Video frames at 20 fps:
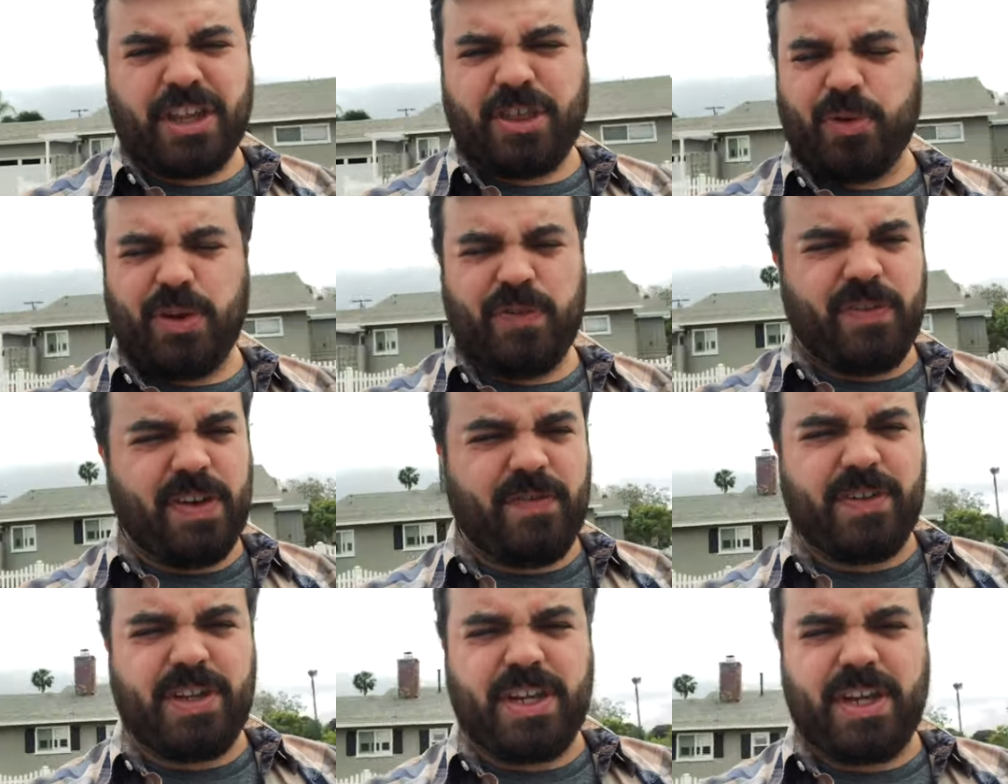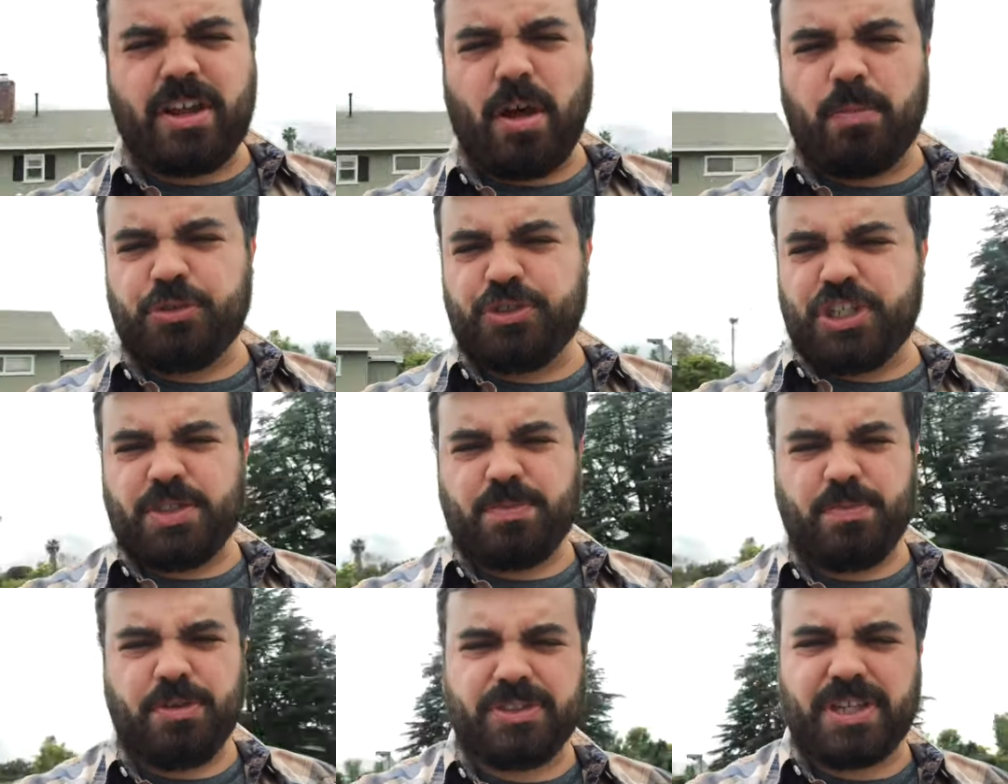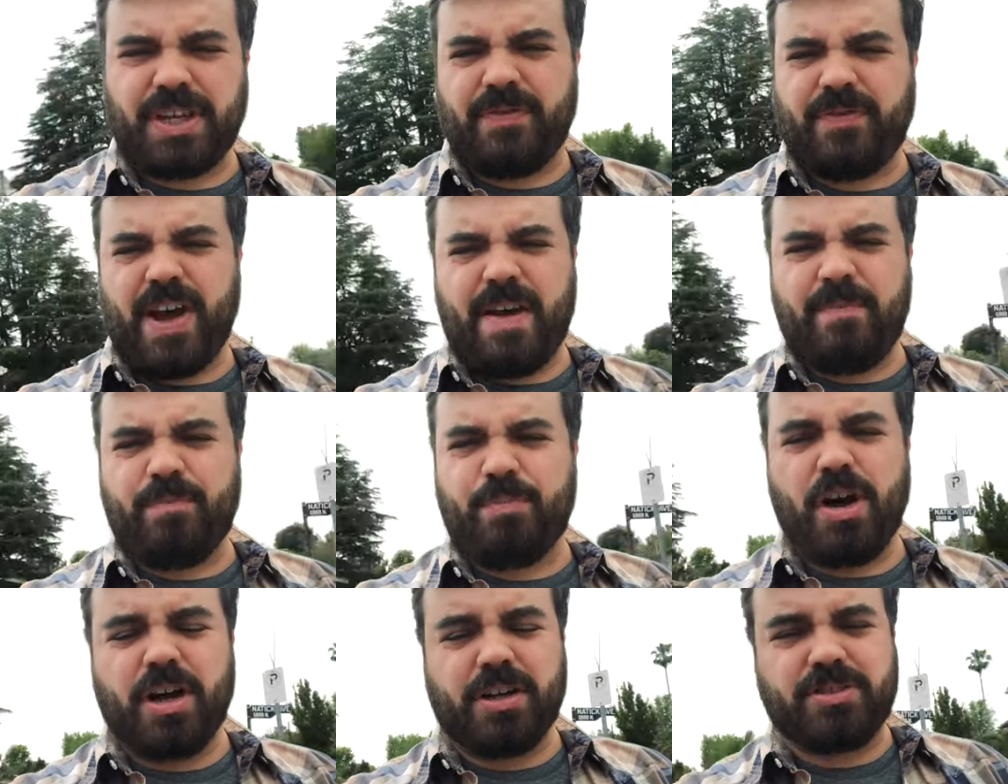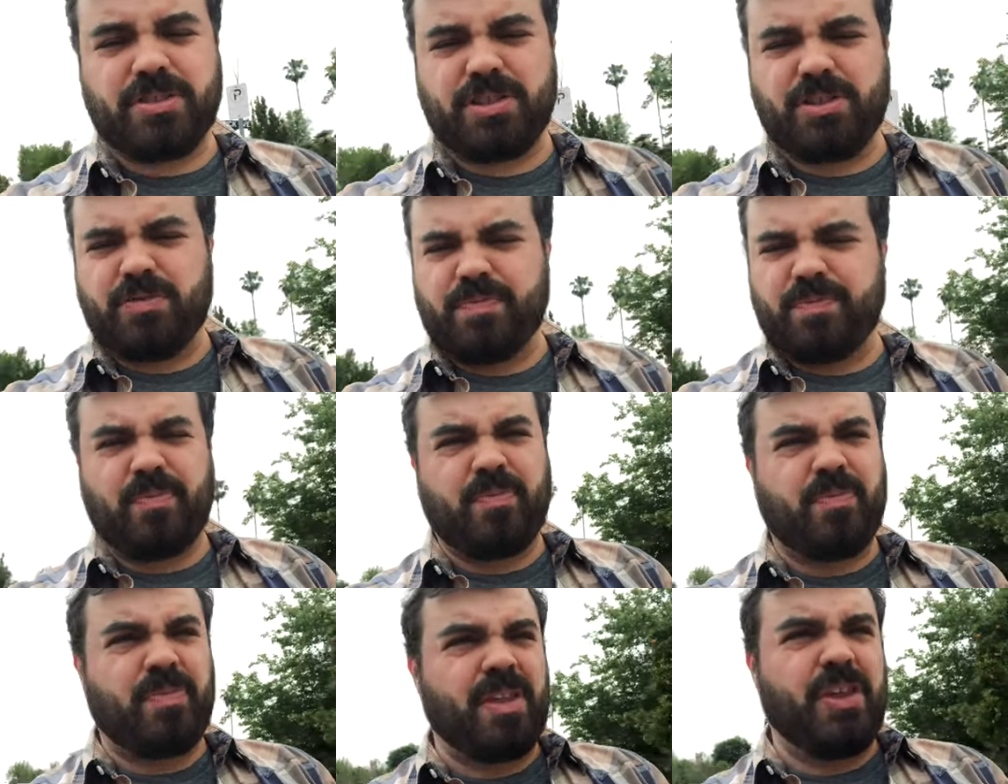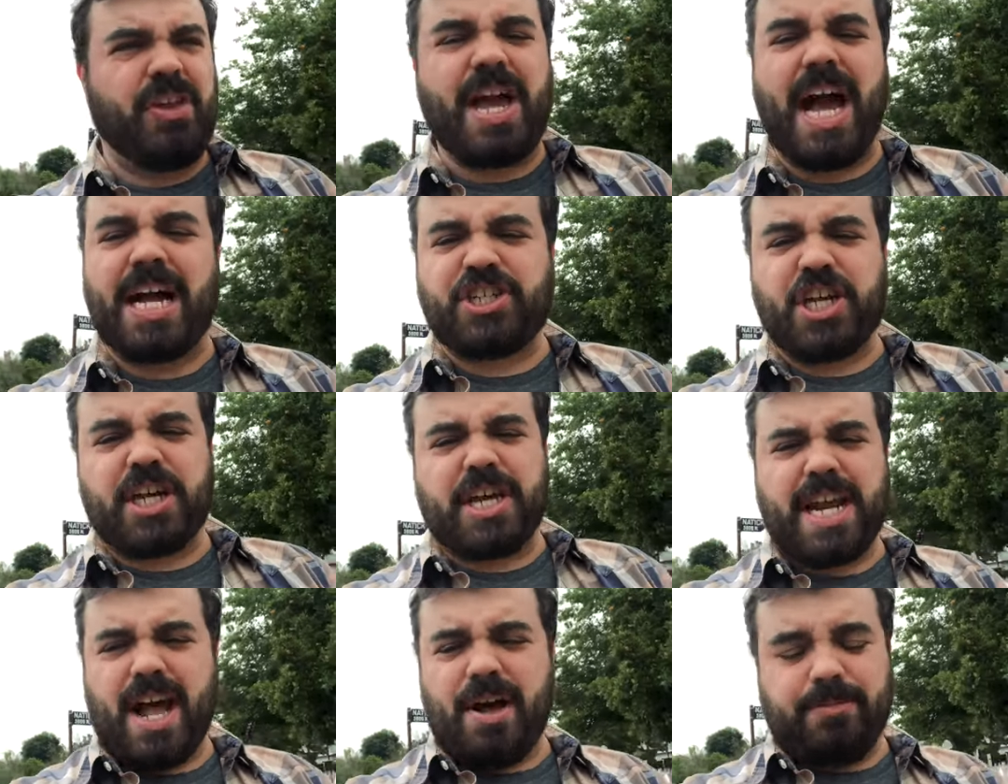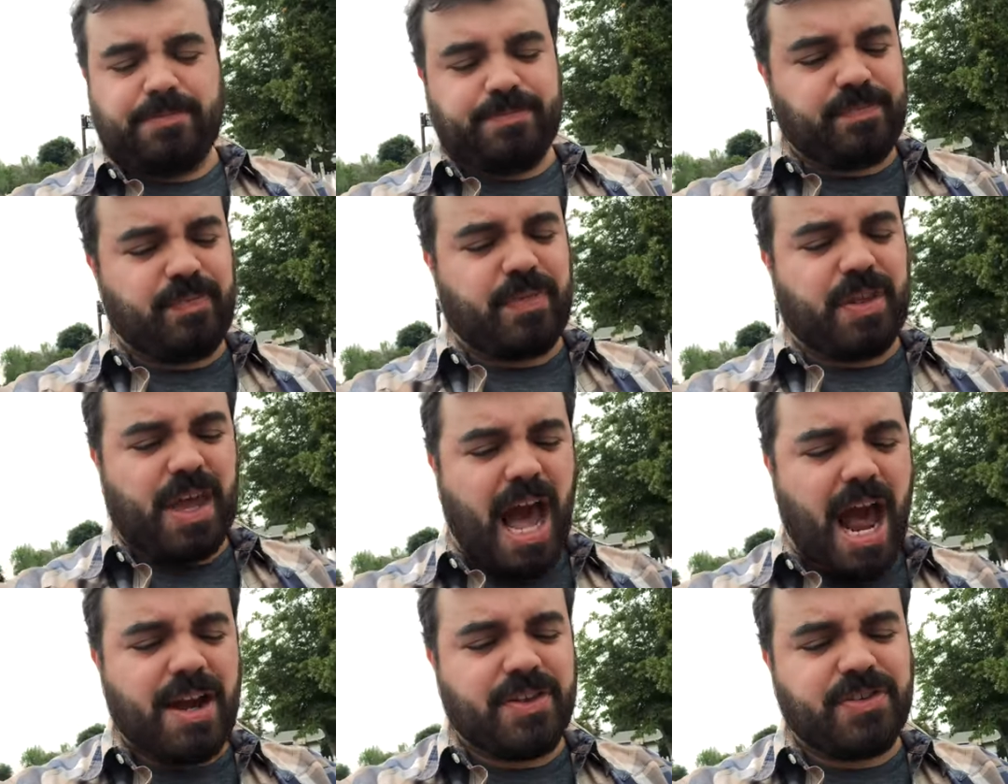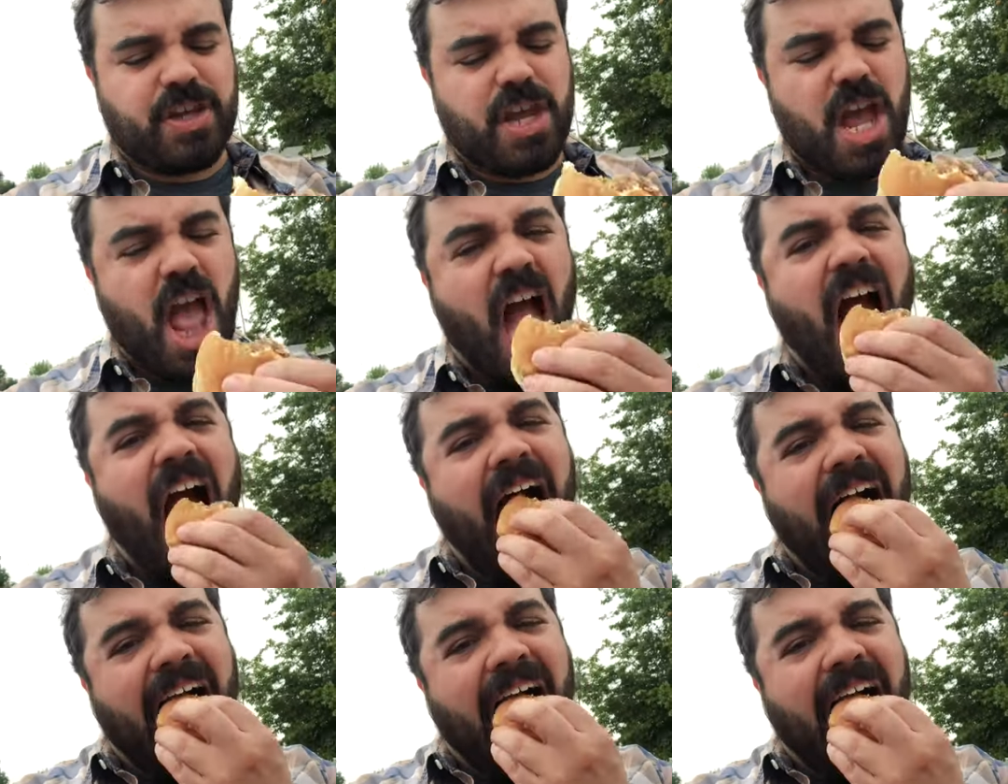like 350 double cheeseburger like five bucks you gotta check it out honestly